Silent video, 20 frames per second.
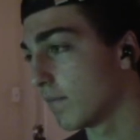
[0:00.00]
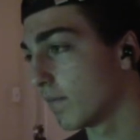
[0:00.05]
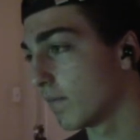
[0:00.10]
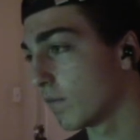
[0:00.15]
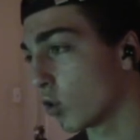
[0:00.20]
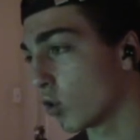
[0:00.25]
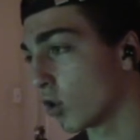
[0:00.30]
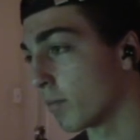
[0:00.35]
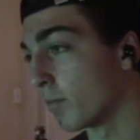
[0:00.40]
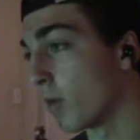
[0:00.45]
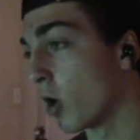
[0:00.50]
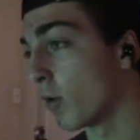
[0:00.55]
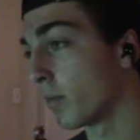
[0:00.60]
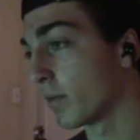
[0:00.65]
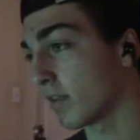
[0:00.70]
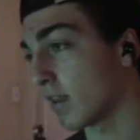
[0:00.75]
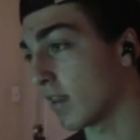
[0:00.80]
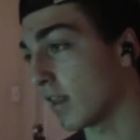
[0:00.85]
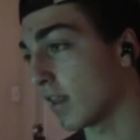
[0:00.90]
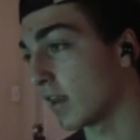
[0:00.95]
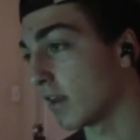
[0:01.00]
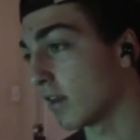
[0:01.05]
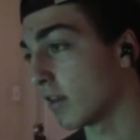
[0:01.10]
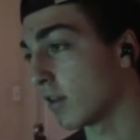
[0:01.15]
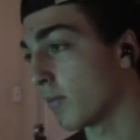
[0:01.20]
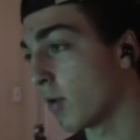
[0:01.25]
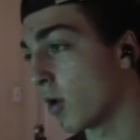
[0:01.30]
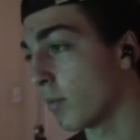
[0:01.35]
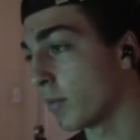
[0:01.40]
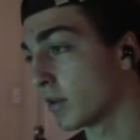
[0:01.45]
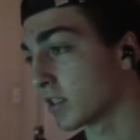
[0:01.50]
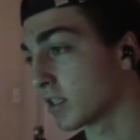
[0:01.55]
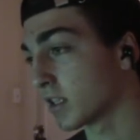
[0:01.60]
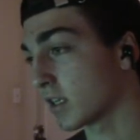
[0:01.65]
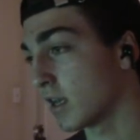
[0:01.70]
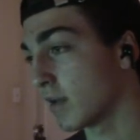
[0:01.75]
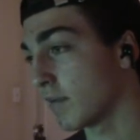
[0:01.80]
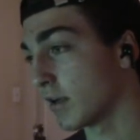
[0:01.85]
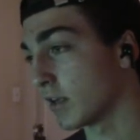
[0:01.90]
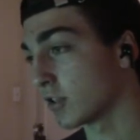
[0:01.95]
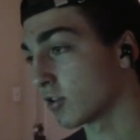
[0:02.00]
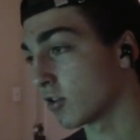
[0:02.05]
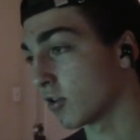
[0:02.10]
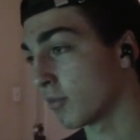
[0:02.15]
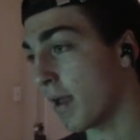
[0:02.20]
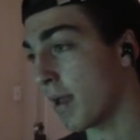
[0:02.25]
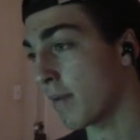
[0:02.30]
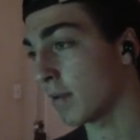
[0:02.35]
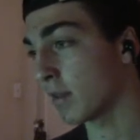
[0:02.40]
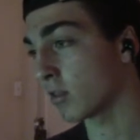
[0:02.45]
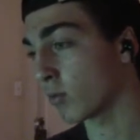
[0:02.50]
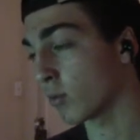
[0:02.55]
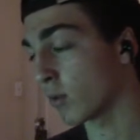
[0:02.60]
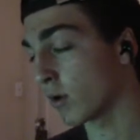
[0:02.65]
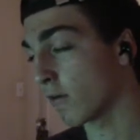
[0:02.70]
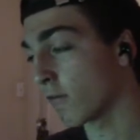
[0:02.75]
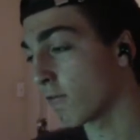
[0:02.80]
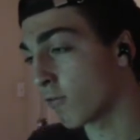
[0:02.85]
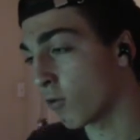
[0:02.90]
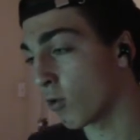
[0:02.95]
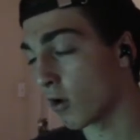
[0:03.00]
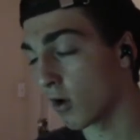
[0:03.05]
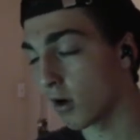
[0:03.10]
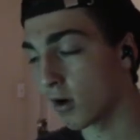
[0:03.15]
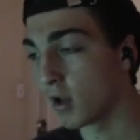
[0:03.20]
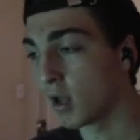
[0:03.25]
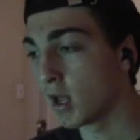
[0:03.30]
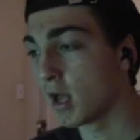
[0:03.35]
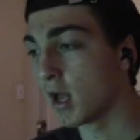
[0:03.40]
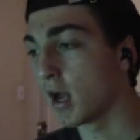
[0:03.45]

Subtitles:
or the moments that they did, the Moment Kimmich, so maybe 3 or 4.